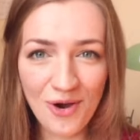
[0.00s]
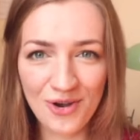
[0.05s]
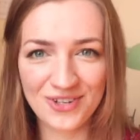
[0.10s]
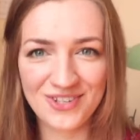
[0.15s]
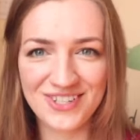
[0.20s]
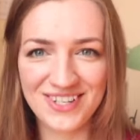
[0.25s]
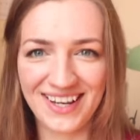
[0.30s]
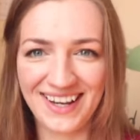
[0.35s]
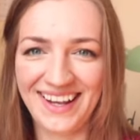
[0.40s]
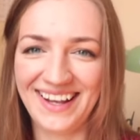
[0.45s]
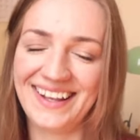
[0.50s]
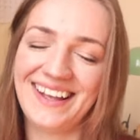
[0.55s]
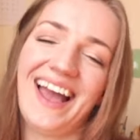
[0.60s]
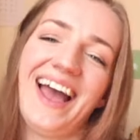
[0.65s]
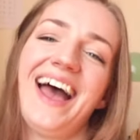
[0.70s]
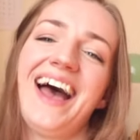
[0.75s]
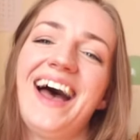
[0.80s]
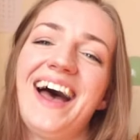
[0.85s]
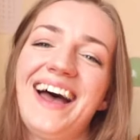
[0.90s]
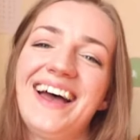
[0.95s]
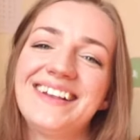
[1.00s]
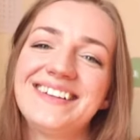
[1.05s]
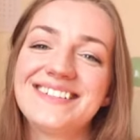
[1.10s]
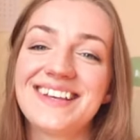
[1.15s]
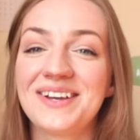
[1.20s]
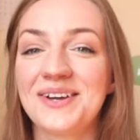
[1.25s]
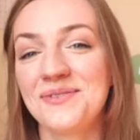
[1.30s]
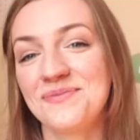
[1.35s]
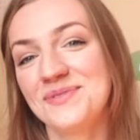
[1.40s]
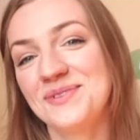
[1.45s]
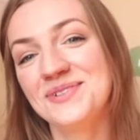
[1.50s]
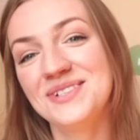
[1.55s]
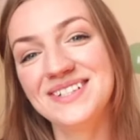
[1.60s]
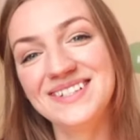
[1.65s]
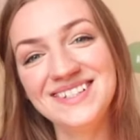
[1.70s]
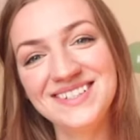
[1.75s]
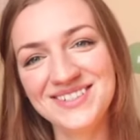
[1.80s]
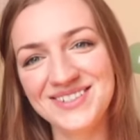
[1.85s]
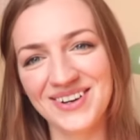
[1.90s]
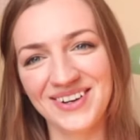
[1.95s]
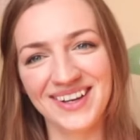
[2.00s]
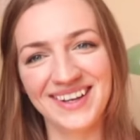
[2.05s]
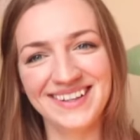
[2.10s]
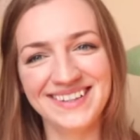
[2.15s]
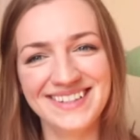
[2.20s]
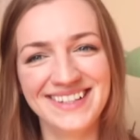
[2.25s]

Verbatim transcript: watching and I hope you will enjoy